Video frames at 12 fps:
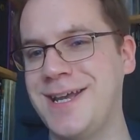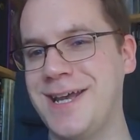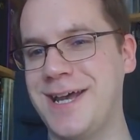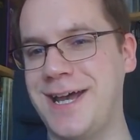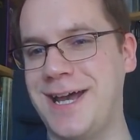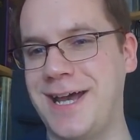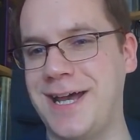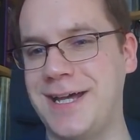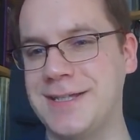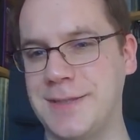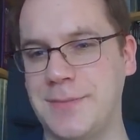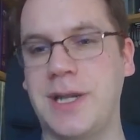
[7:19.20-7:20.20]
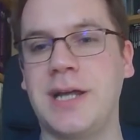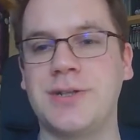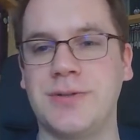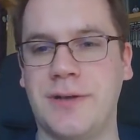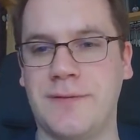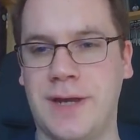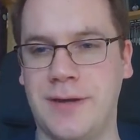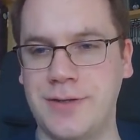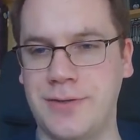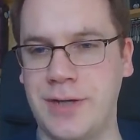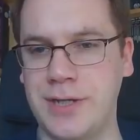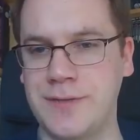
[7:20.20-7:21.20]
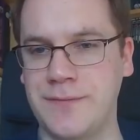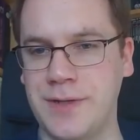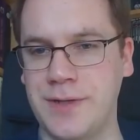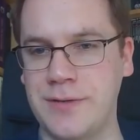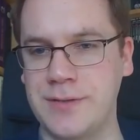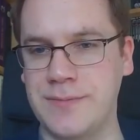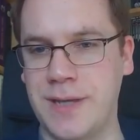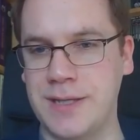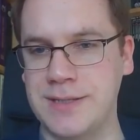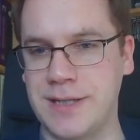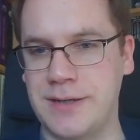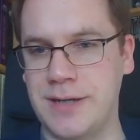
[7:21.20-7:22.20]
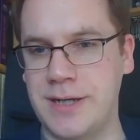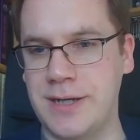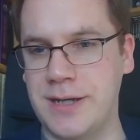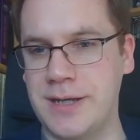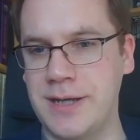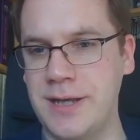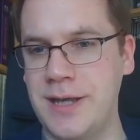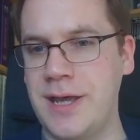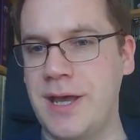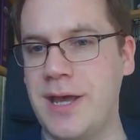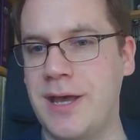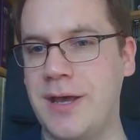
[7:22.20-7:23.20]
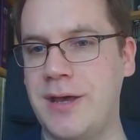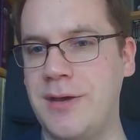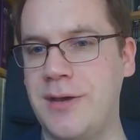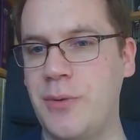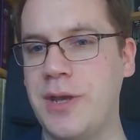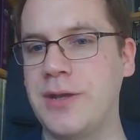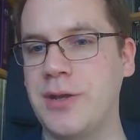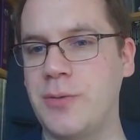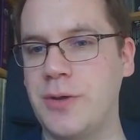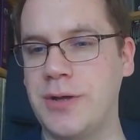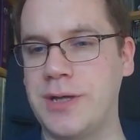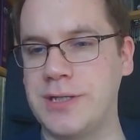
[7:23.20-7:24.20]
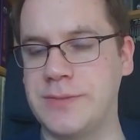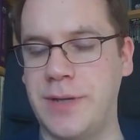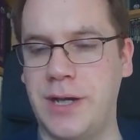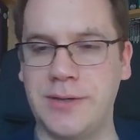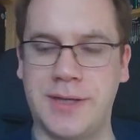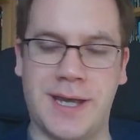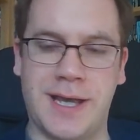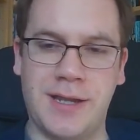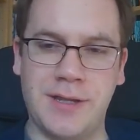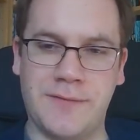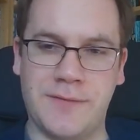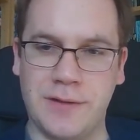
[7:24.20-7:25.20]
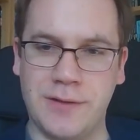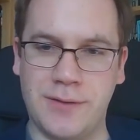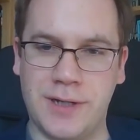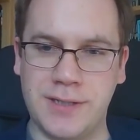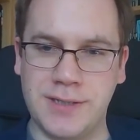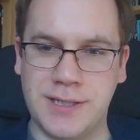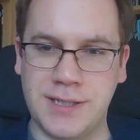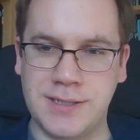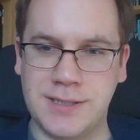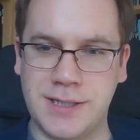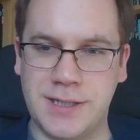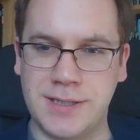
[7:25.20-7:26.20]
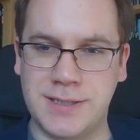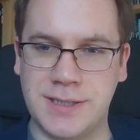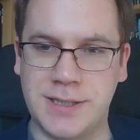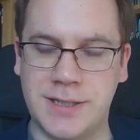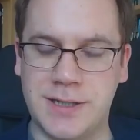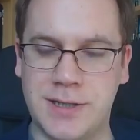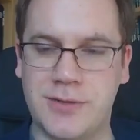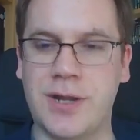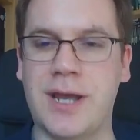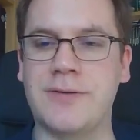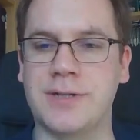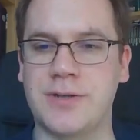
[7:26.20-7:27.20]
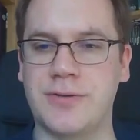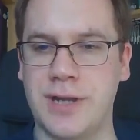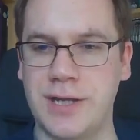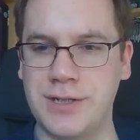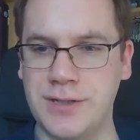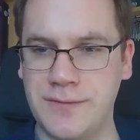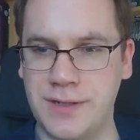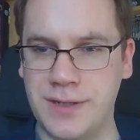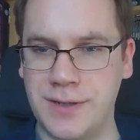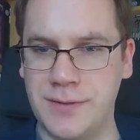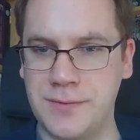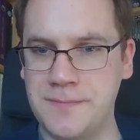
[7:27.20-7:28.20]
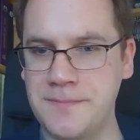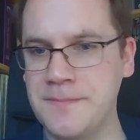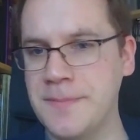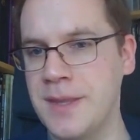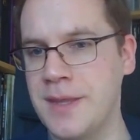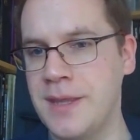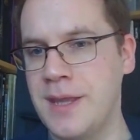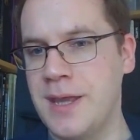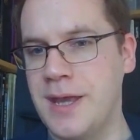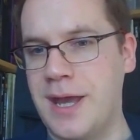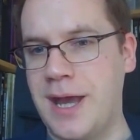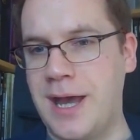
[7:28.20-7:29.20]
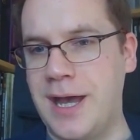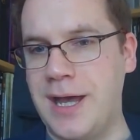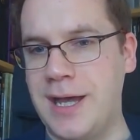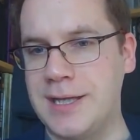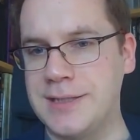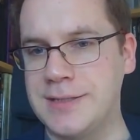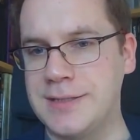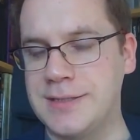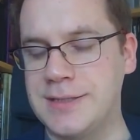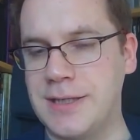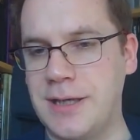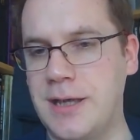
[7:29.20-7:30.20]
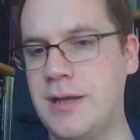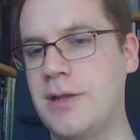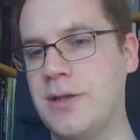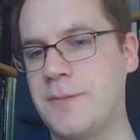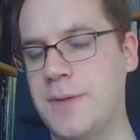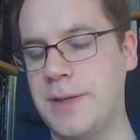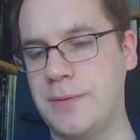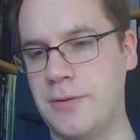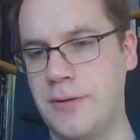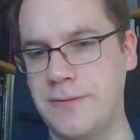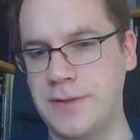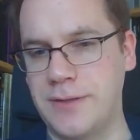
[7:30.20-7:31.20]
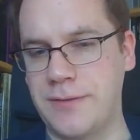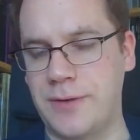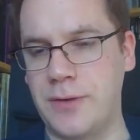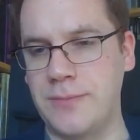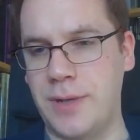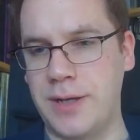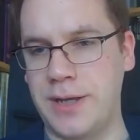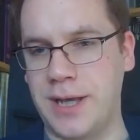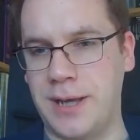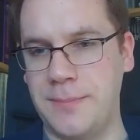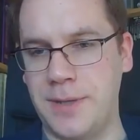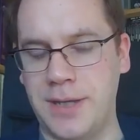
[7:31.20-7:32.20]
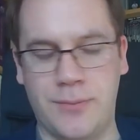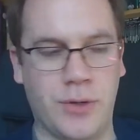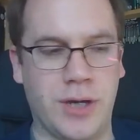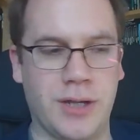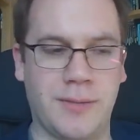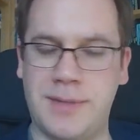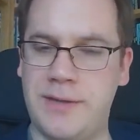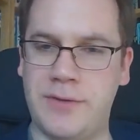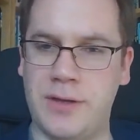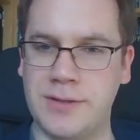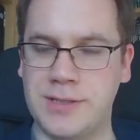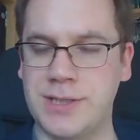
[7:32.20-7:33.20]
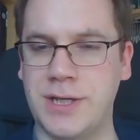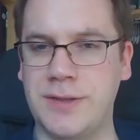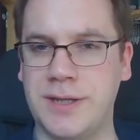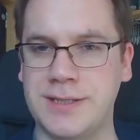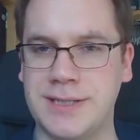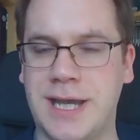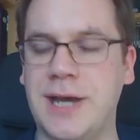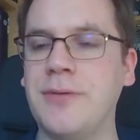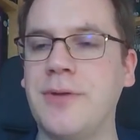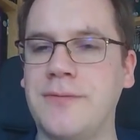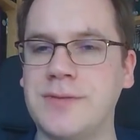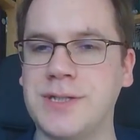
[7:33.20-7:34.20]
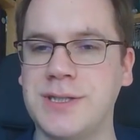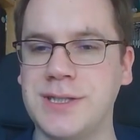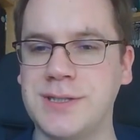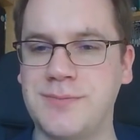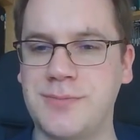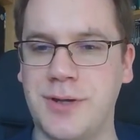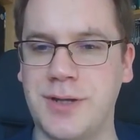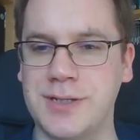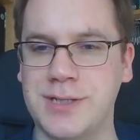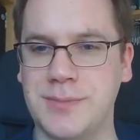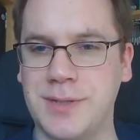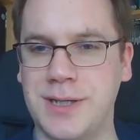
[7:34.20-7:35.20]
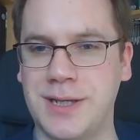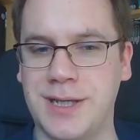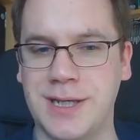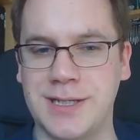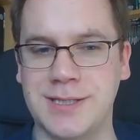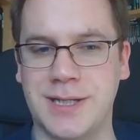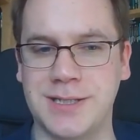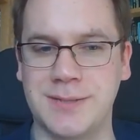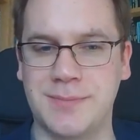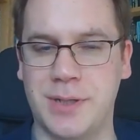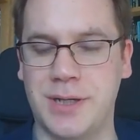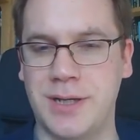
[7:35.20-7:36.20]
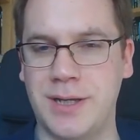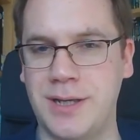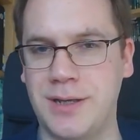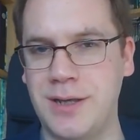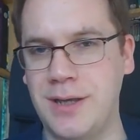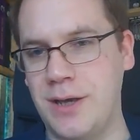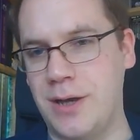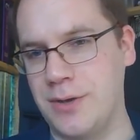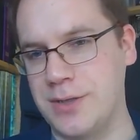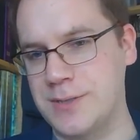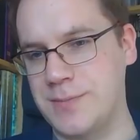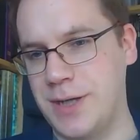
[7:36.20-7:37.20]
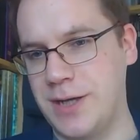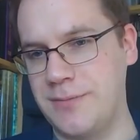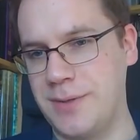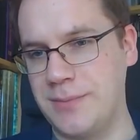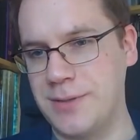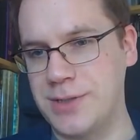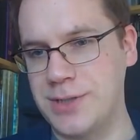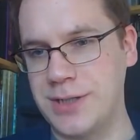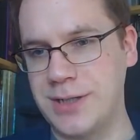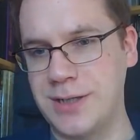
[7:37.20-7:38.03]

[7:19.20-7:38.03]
And I'm glad you love character creation videos, Megazarak. Uh, Weird and Quirky has marked the calendar for the Lunar's Kickstarter character creation video. And a lot of people are offering to throw money at me. Well, I'm never going to turn that down. Obviously, these products are being kickstarted by Onyx Path Publishing.